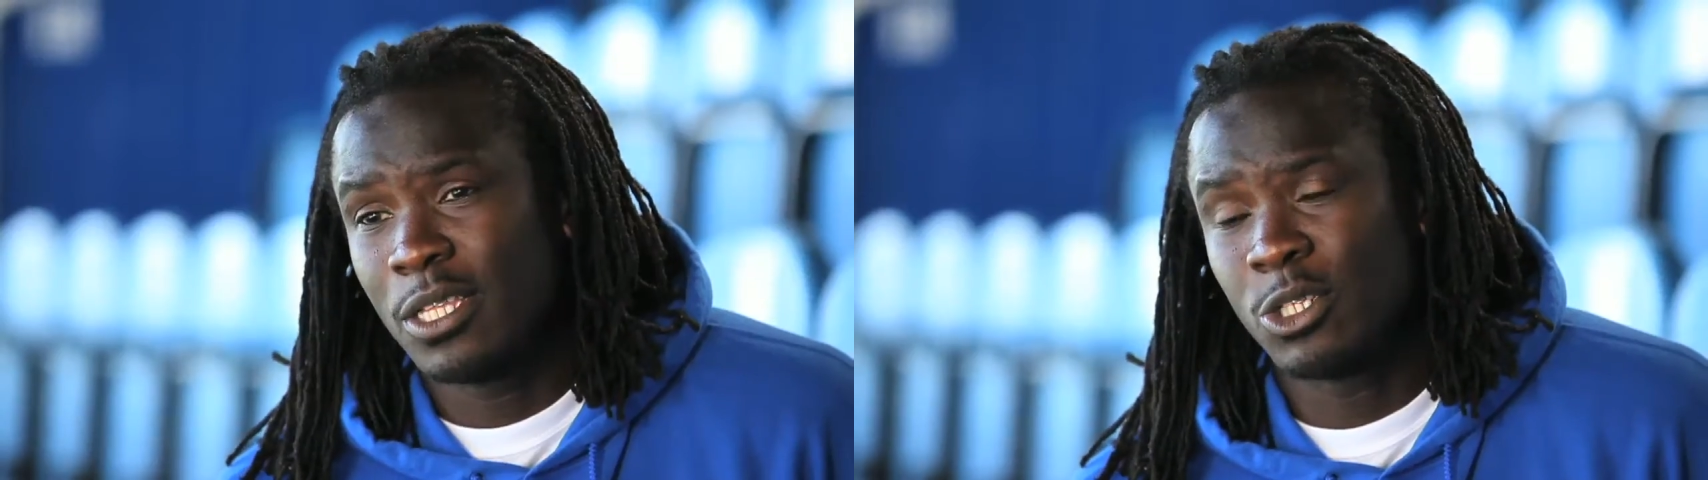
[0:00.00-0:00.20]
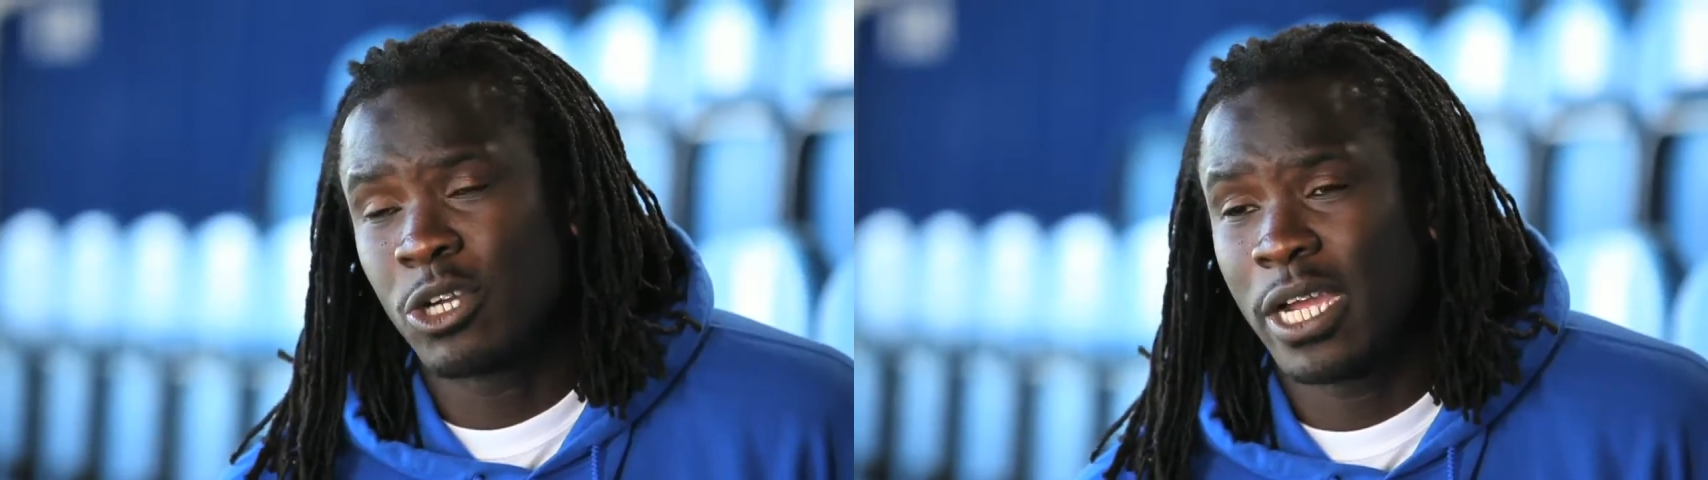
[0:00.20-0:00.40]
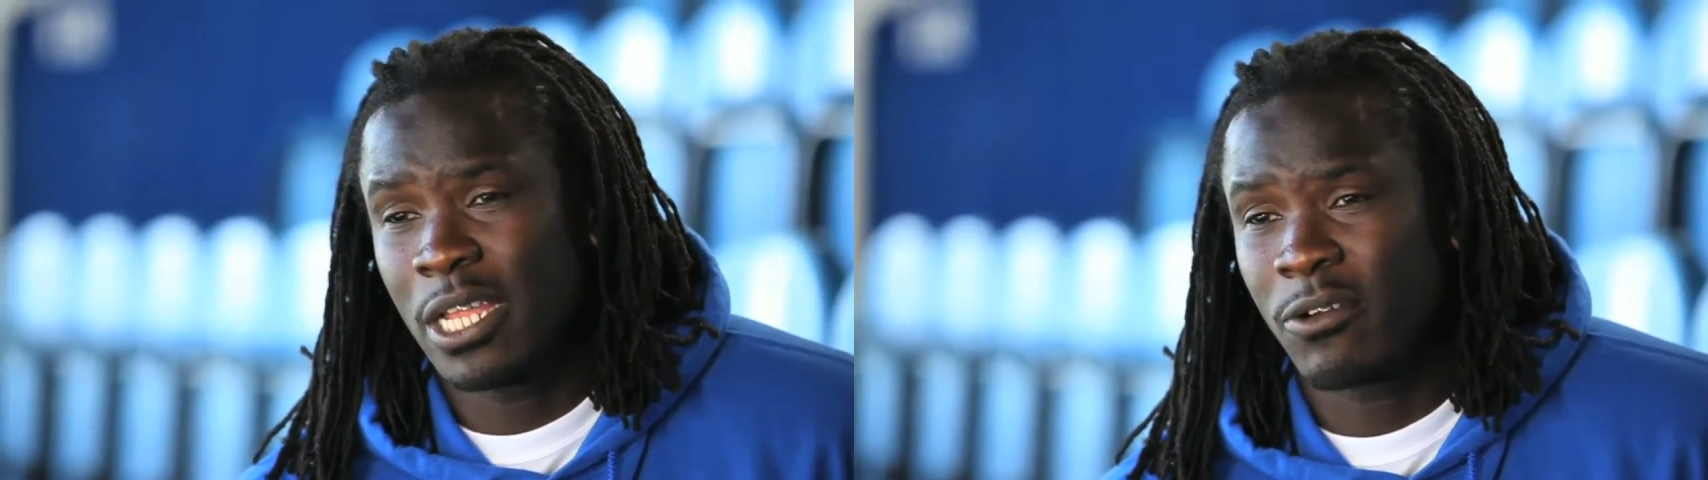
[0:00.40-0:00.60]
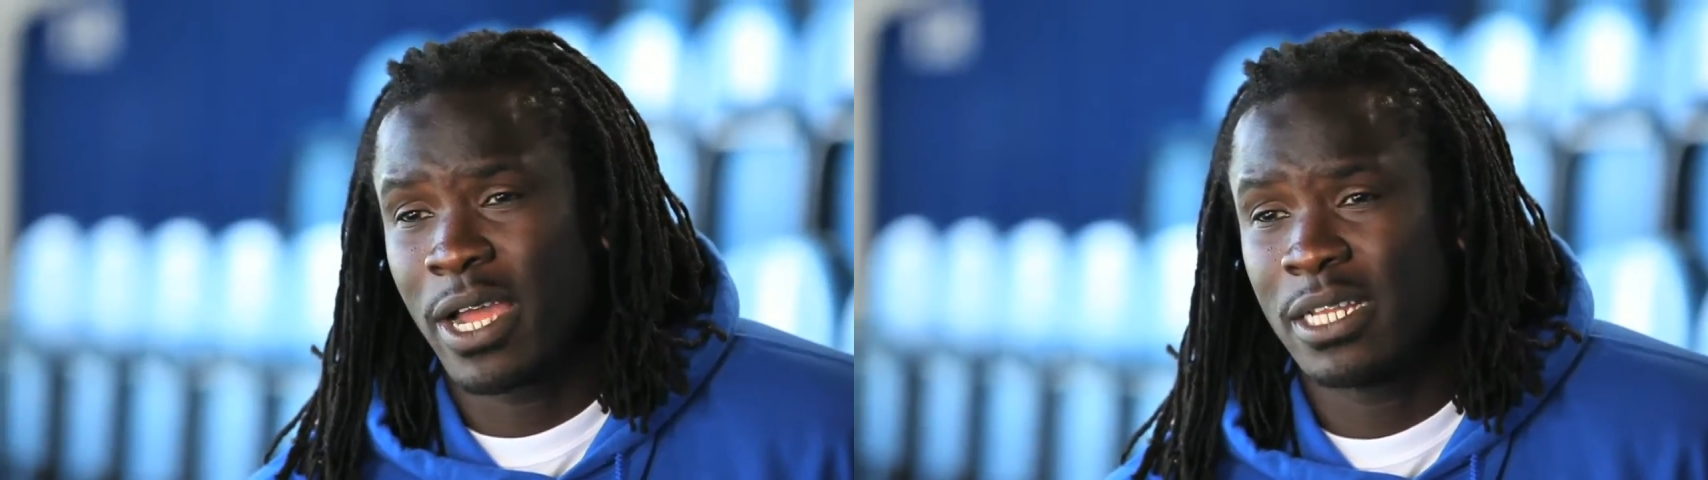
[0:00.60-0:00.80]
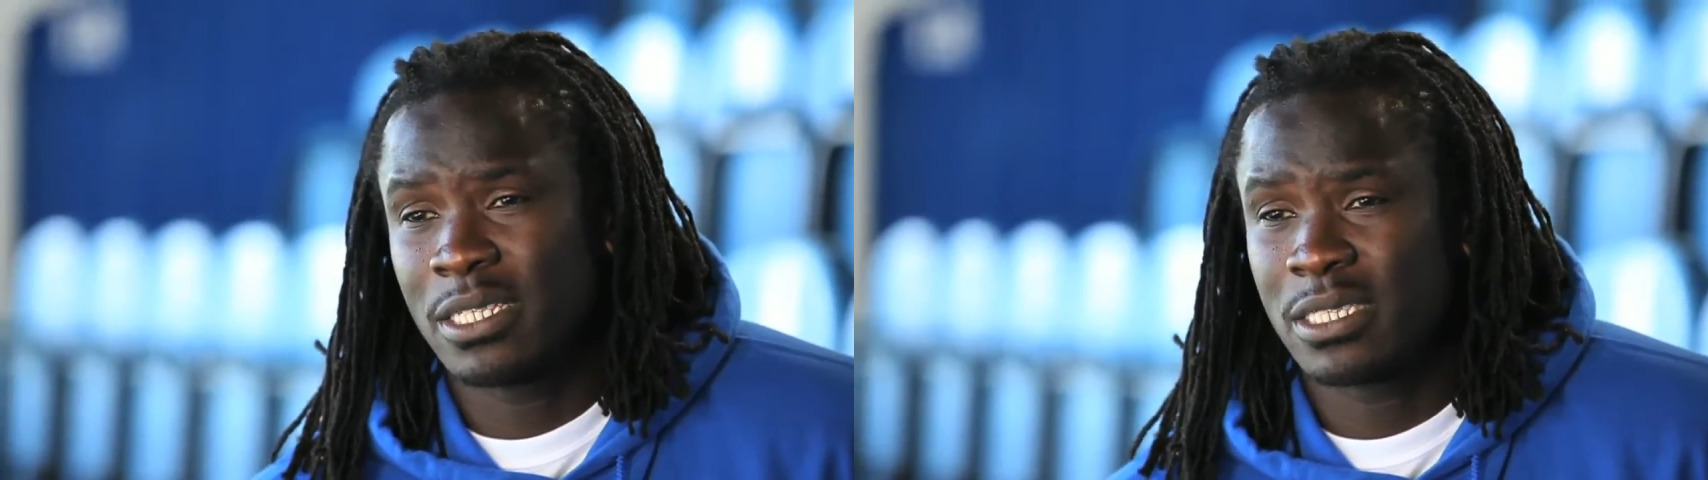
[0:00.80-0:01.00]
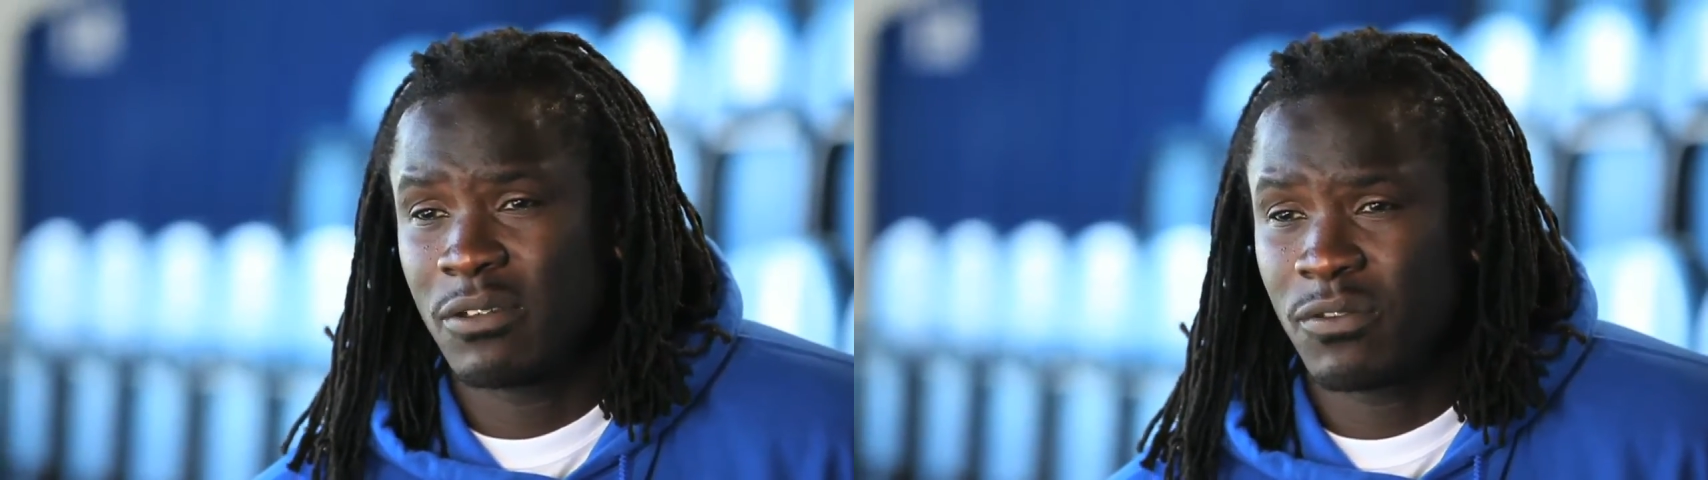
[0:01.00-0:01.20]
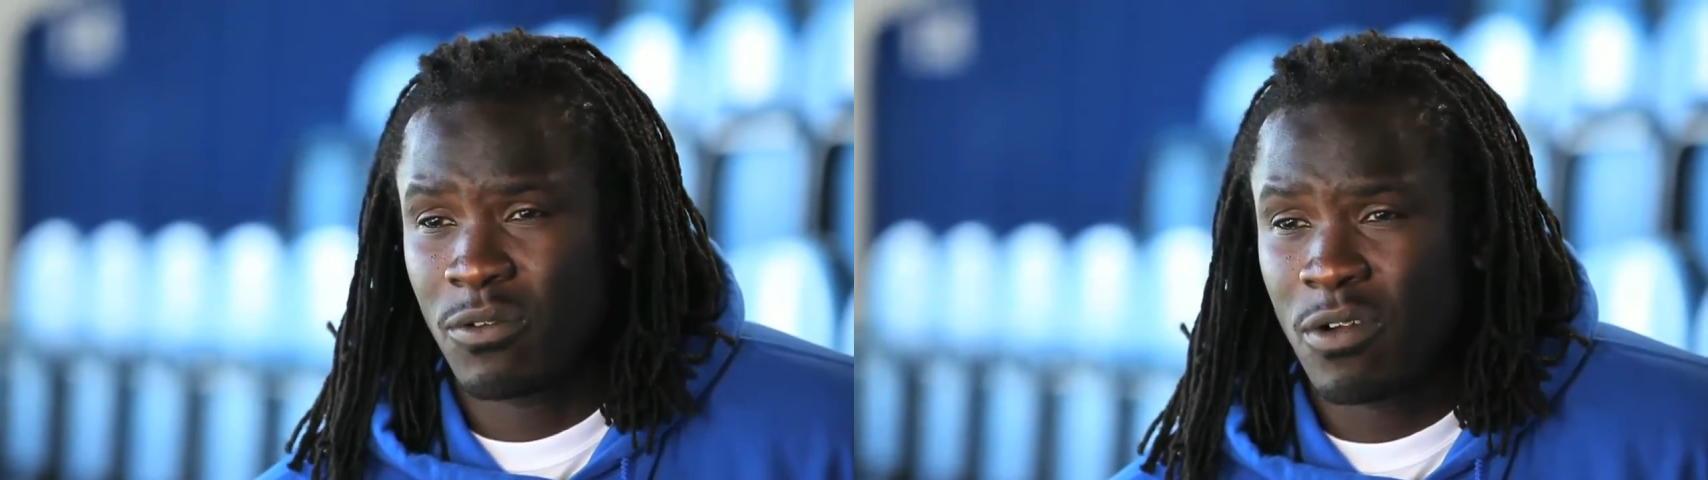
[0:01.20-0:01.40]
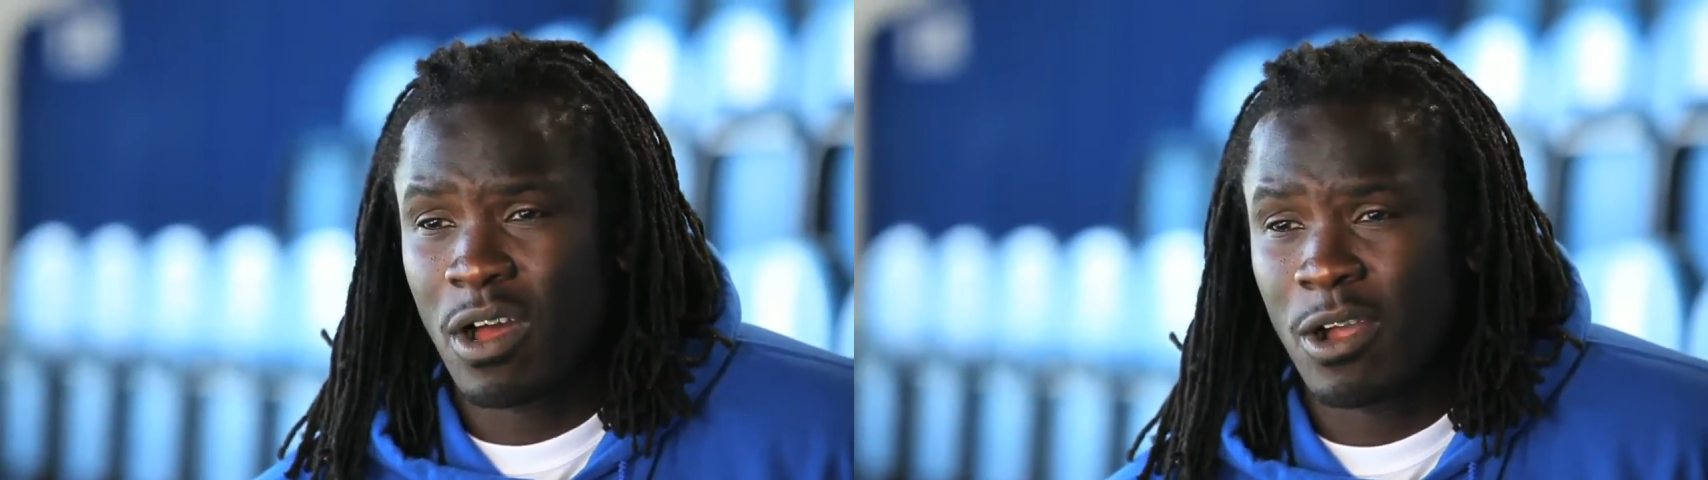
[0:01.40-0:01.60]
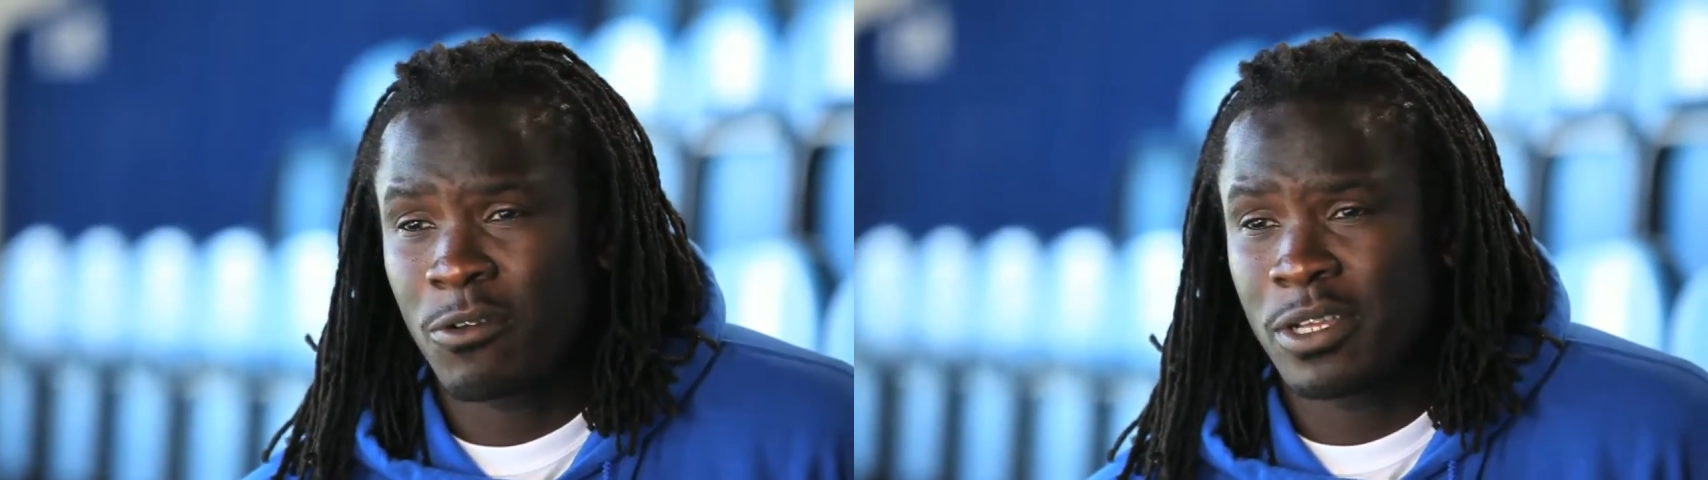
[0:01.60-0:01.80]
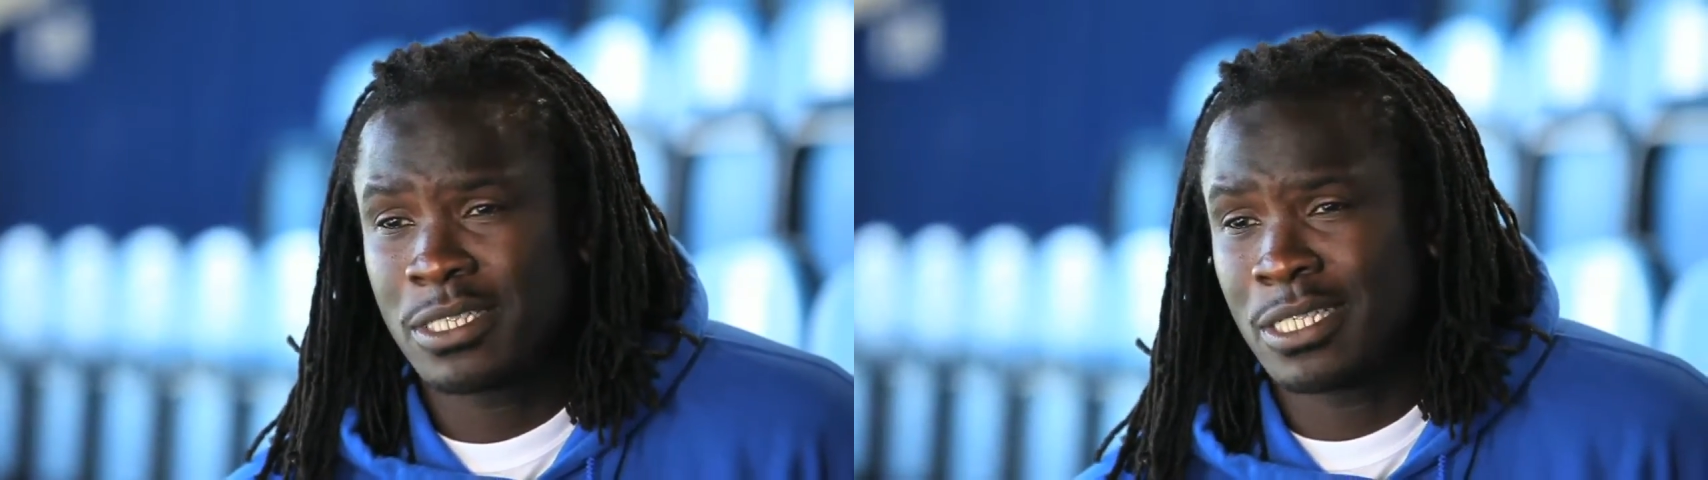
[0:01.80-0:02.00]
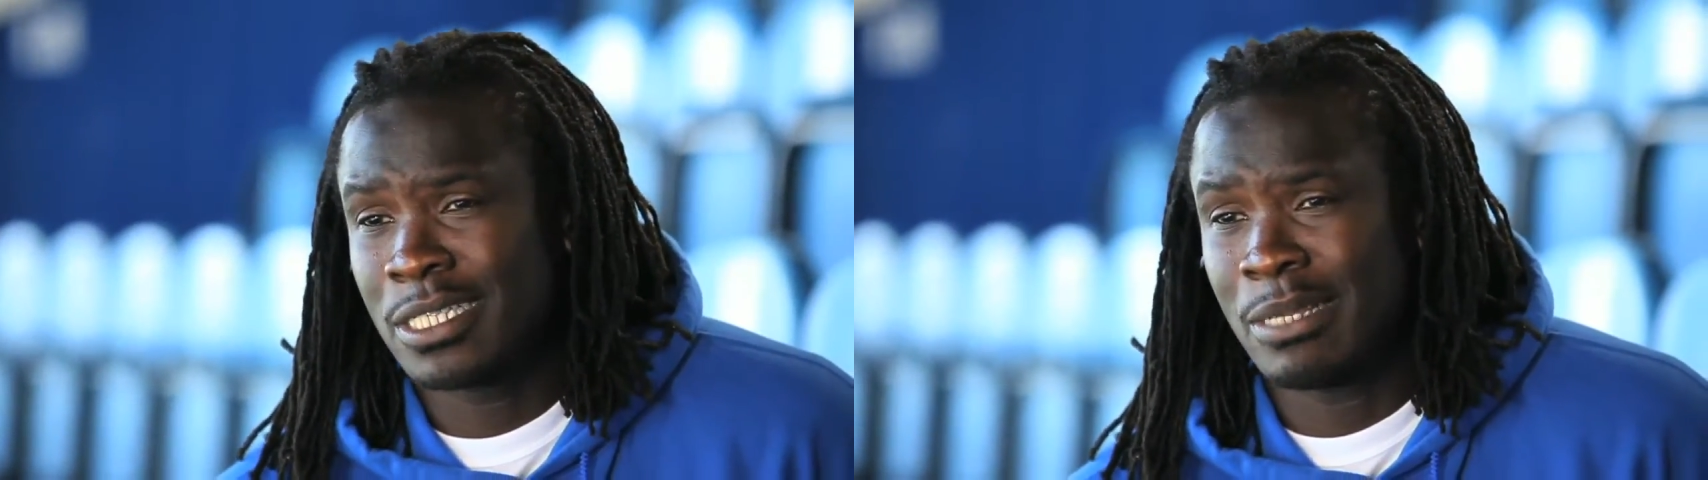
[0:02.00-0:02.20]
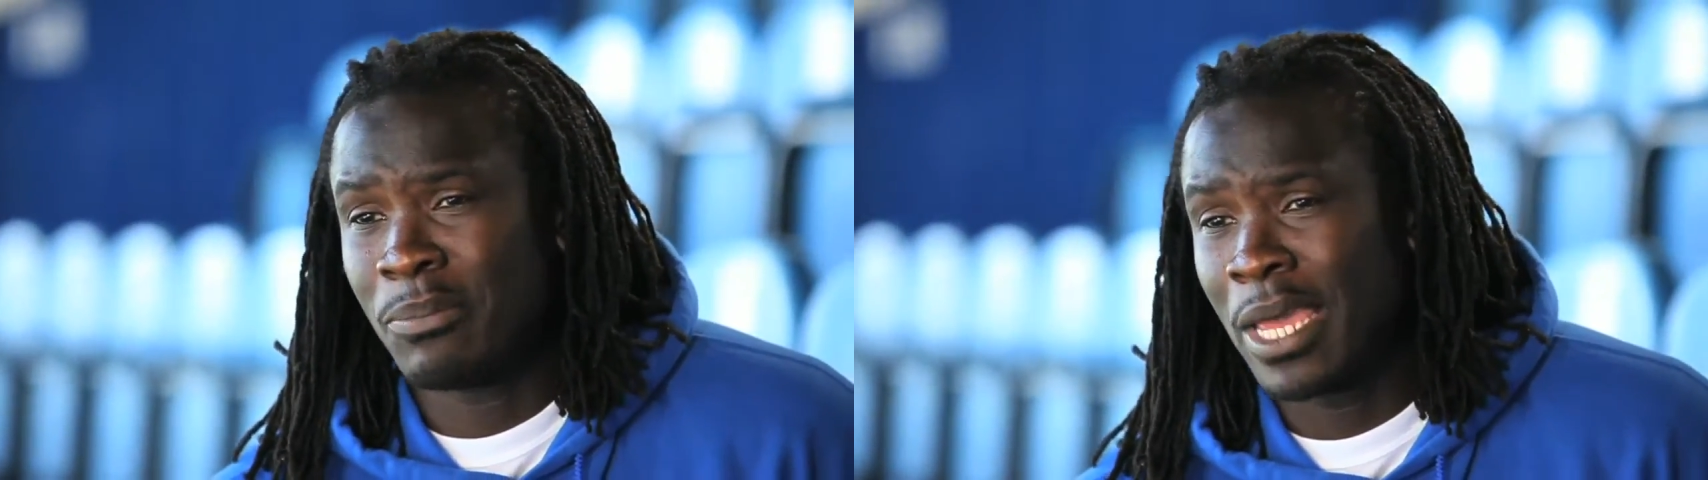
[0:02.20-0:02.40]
the training ground. You'd see Ferraris, you'd see